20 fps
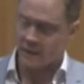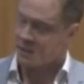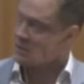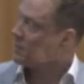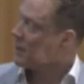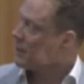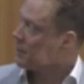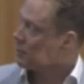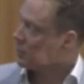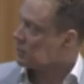It's
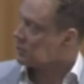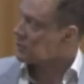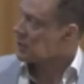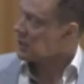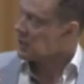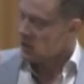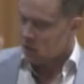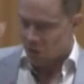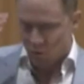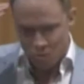people's
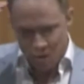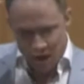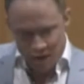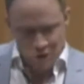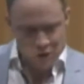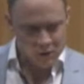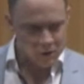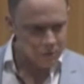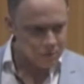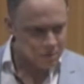
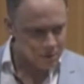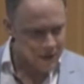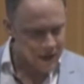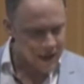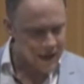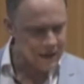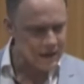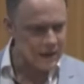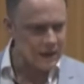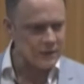rational
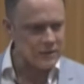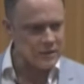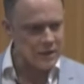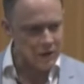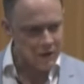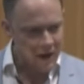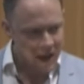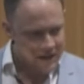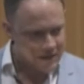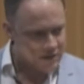planning, it's
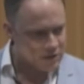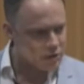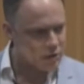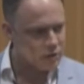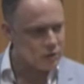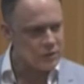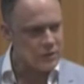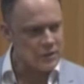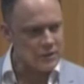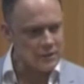their
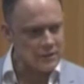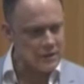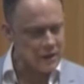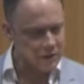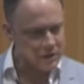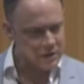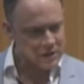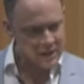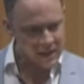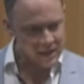attitudes, it's
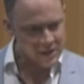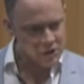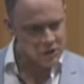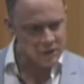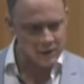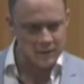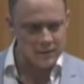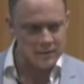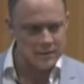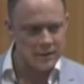their
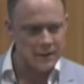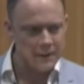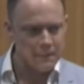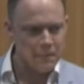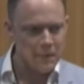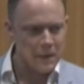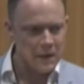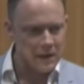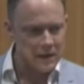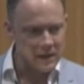intentions,
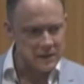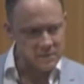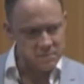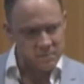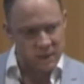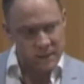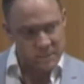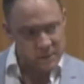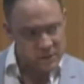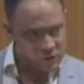it's
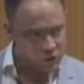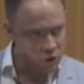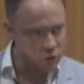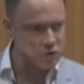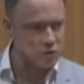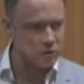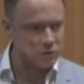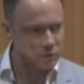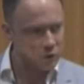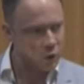maybe
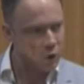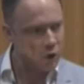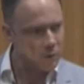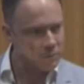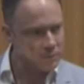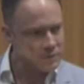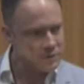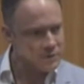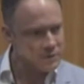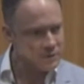social
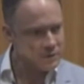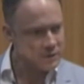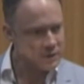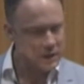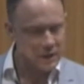norms,